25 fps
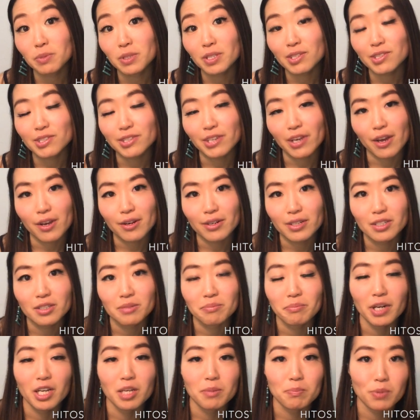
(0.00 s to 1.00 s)
be
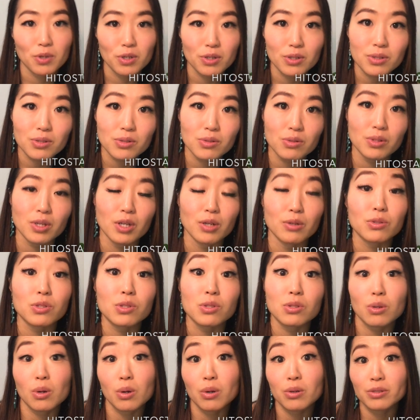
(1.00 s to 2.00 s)
sharing my personal
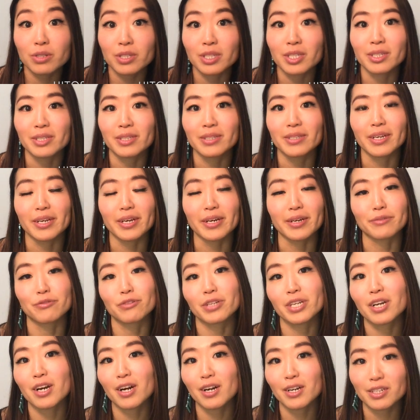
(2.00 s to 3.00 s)
story
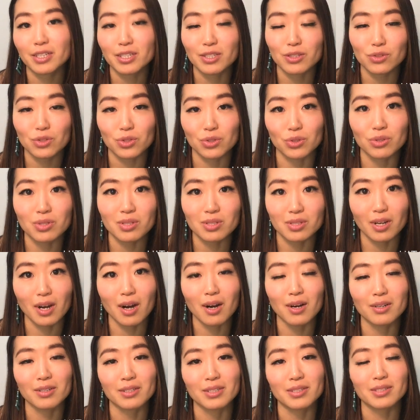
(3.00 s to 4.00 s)
regarding to
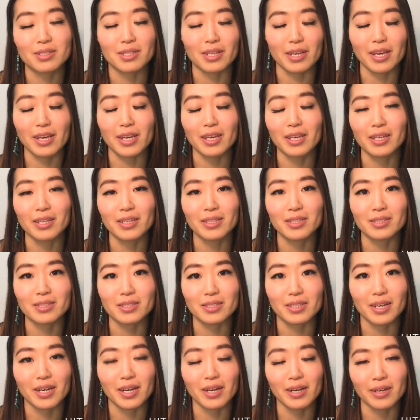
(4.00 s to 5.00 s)
stars and
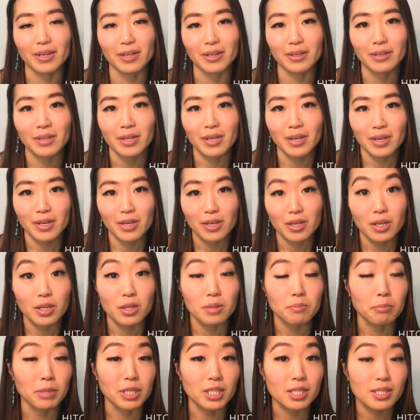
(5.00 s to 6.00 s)

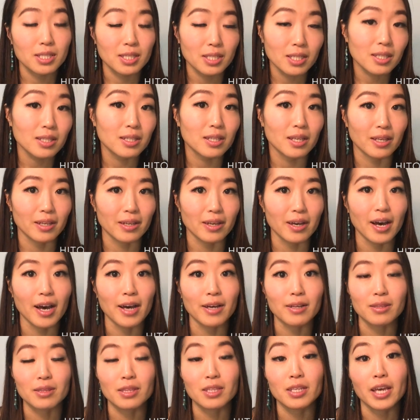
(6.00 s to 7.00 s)
my singing
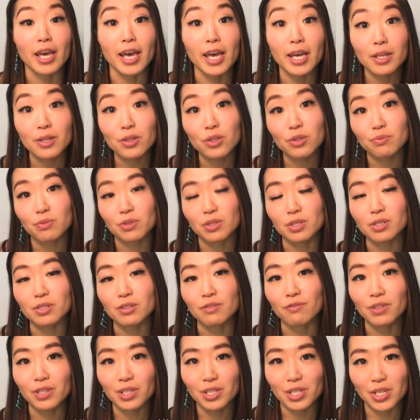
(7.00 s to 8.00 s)
at the end of this
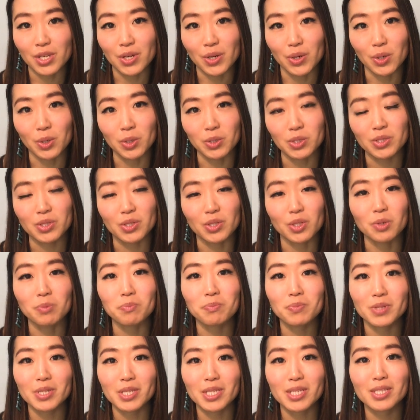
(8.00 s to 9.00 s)
video, so
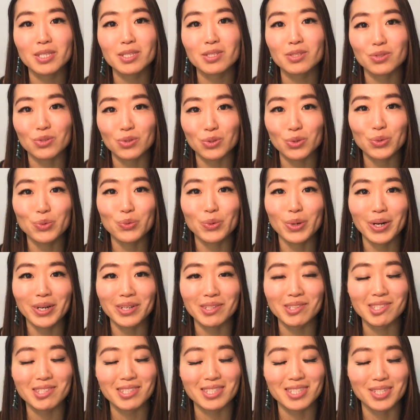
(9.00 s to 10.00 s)
please do
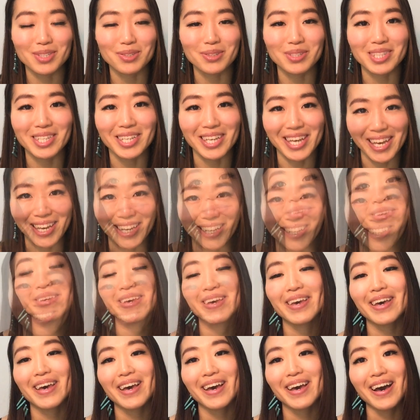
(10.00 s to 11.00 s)
watch till the end.
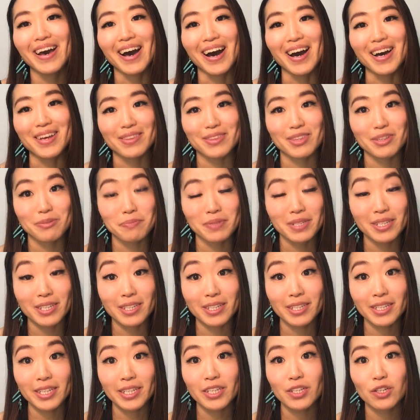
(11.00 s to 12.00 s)
At the
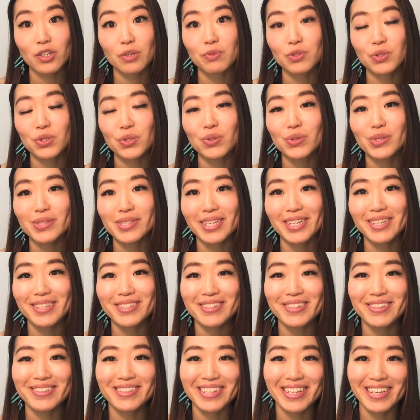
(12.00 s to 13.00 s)
beginning of
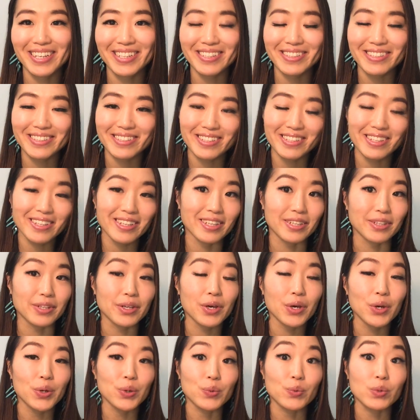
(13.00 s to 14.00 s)

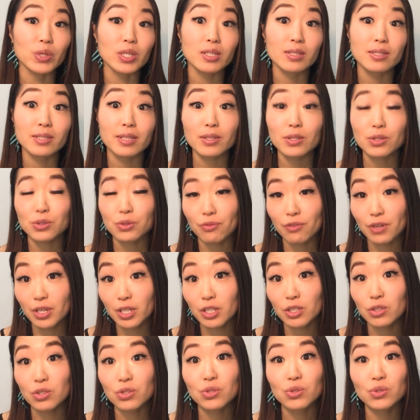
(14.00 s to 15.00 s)
2019, we just
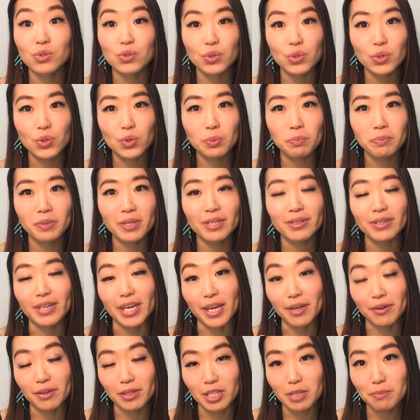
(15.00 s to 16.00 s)
finished two big
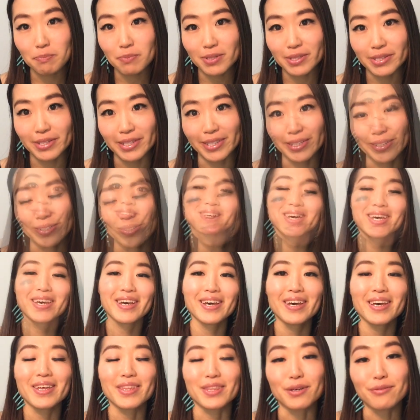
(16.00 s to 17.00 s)
eclipses.
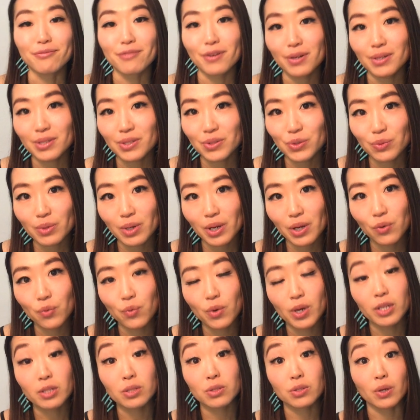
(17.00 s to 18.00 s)
The first one
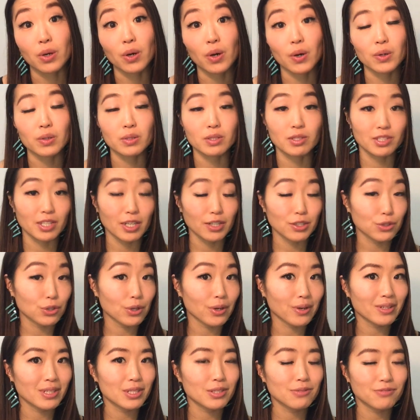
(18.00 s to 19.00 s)
was on
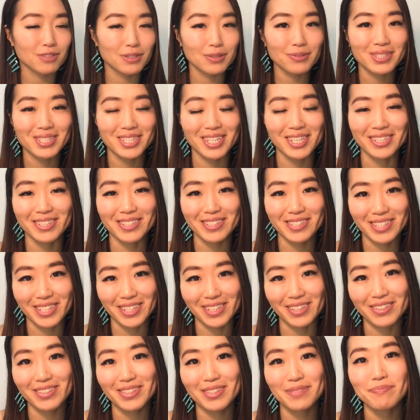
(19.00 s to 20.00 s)
January 5th and
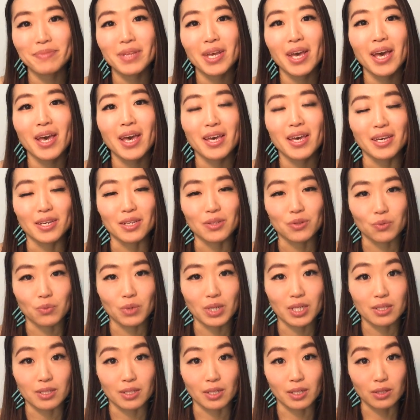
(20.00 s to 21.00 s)
6th. It
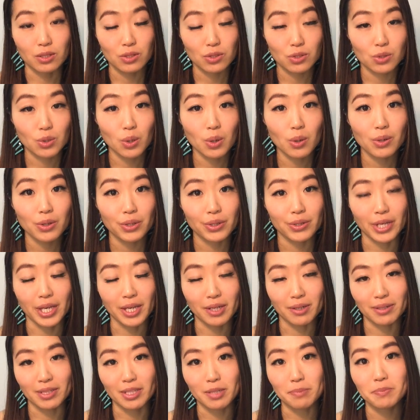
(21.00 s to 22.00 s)
was a solar
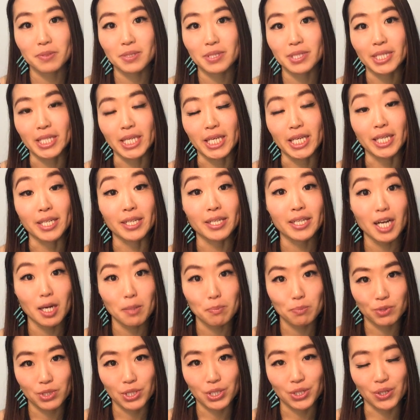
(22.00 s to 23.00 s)
eclipse in
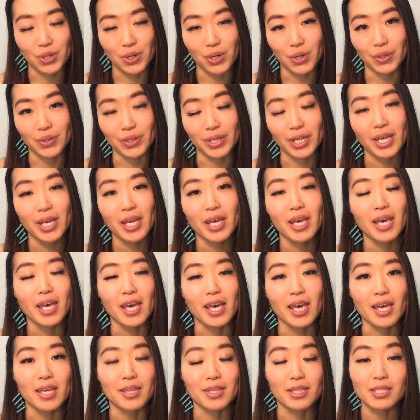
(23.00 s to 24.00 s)
Capricorn.
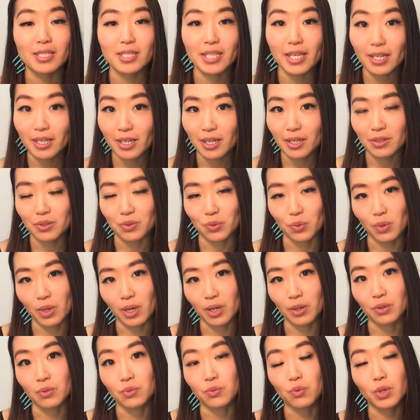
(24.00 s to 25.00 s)
And the second
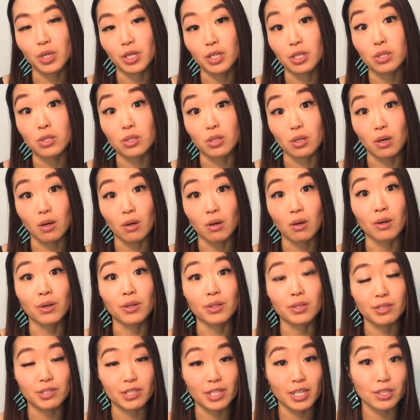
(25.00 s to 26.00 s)
one was
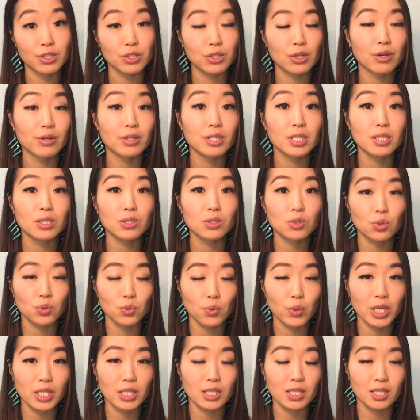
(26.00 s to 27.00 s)
on January
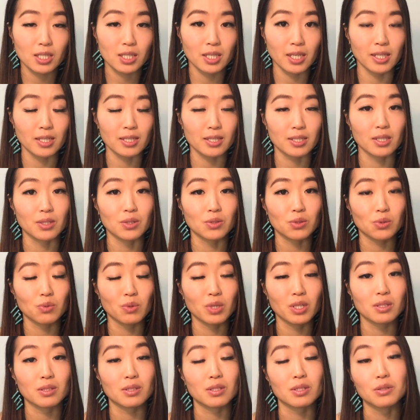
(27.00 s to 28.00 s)
20th and
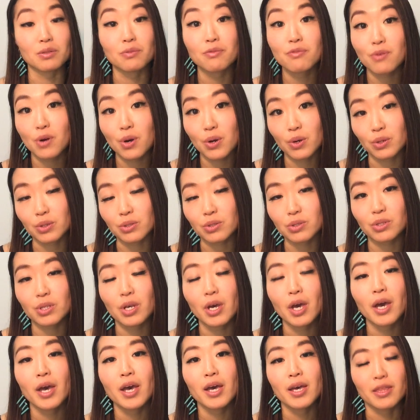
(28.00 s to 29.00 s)
21st.
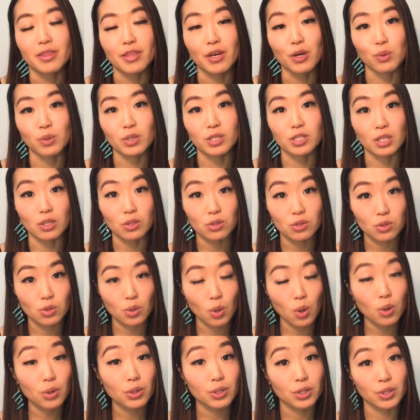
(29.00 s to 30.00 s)
That was a
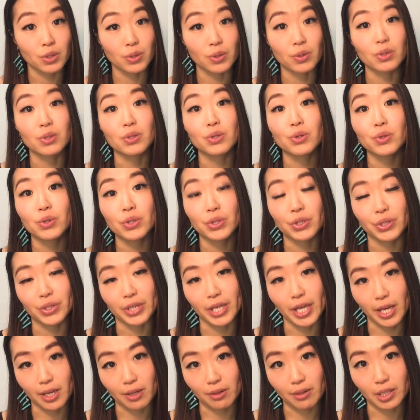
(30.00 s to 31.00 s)
total
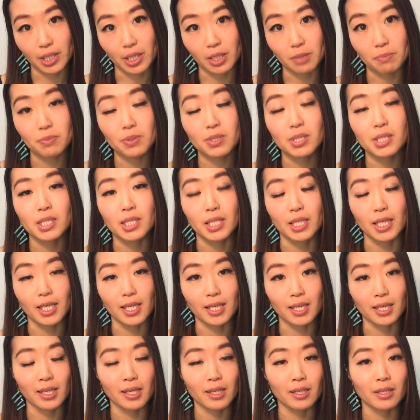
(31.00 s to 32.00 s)
lunar eclipse
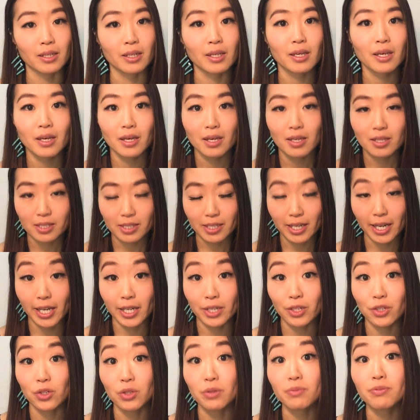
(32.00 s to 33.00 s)
in
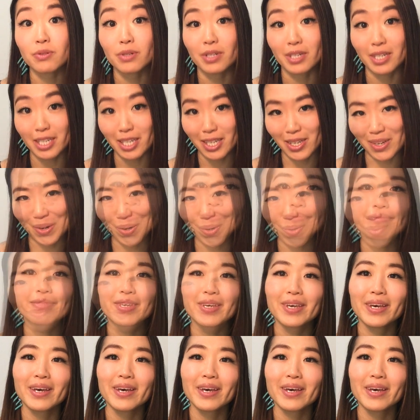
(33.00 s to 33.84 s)
sign of Leo.